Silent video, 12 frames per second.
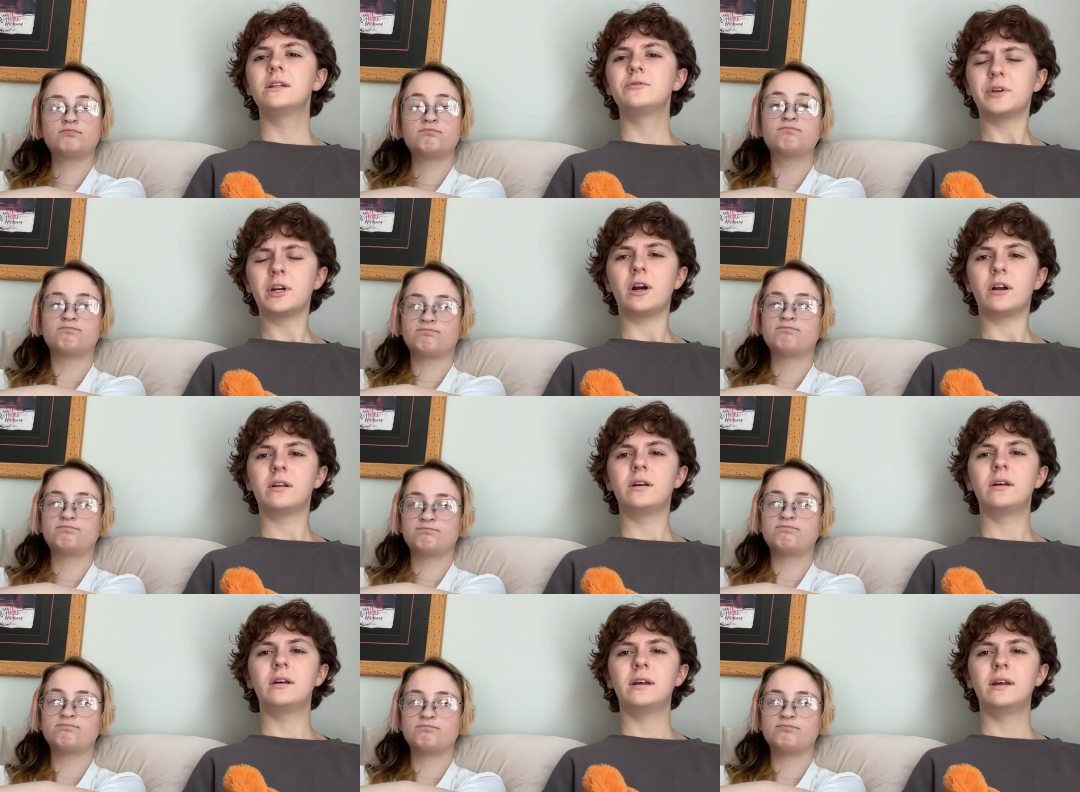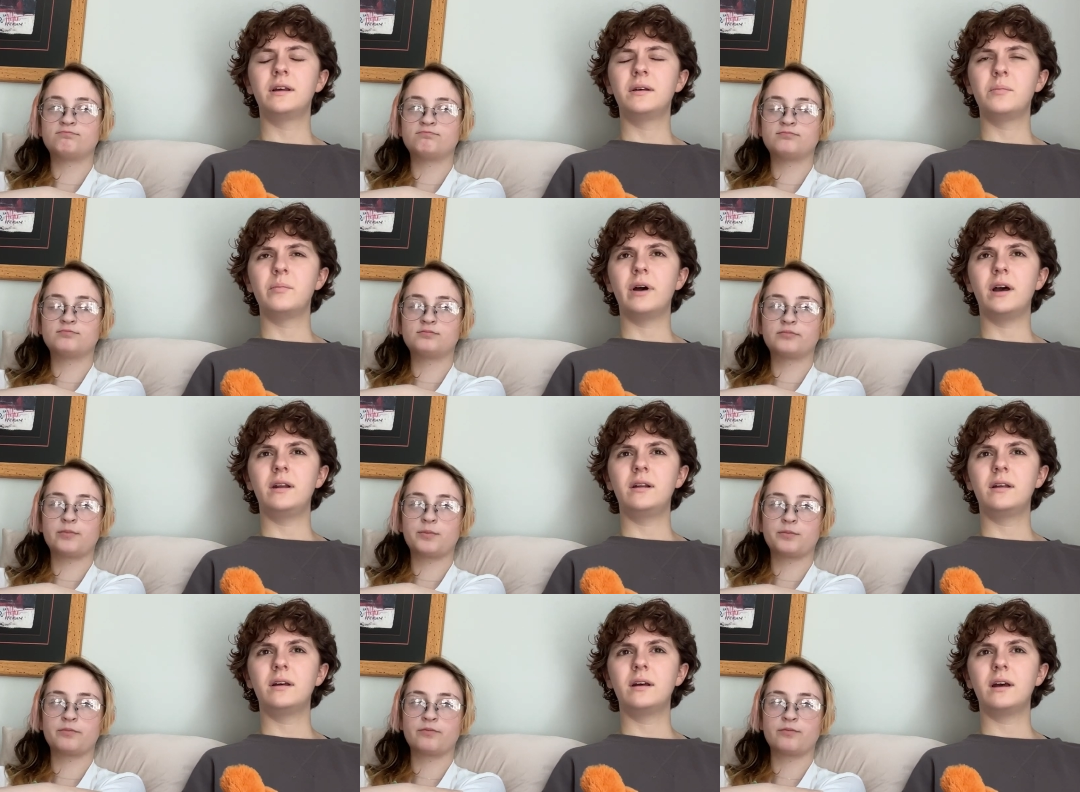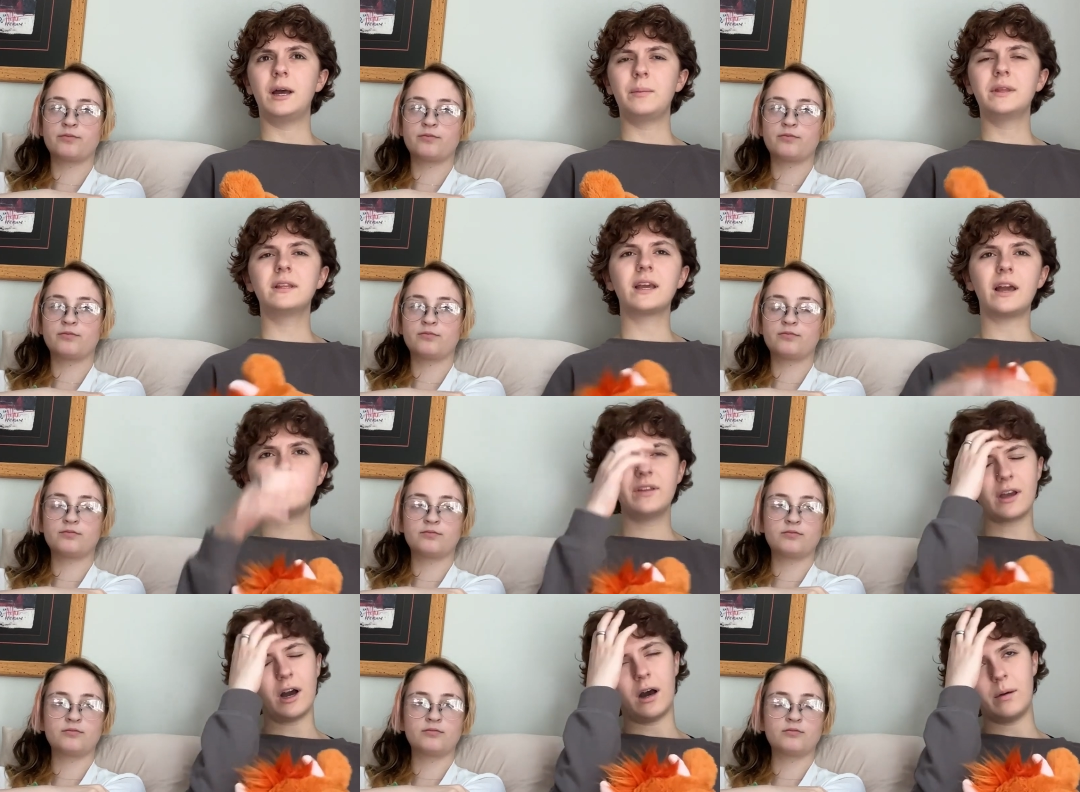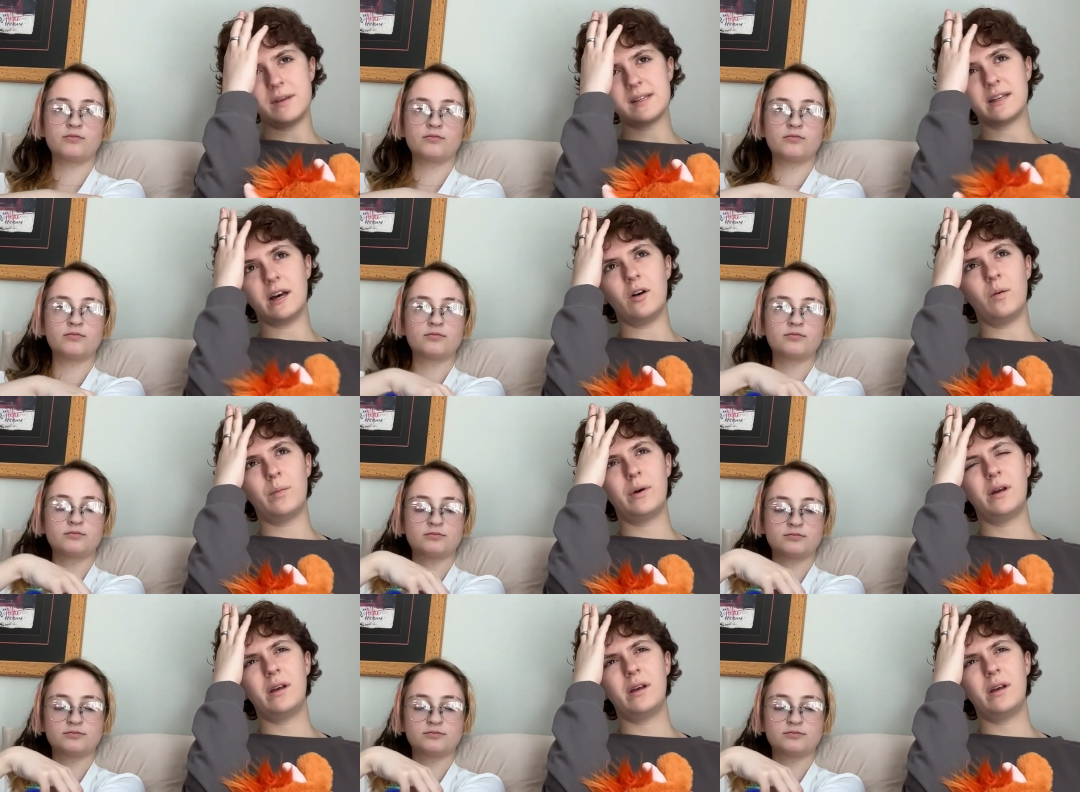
Speaker 1: very hard. But I mean, like, I feel like hobbies help.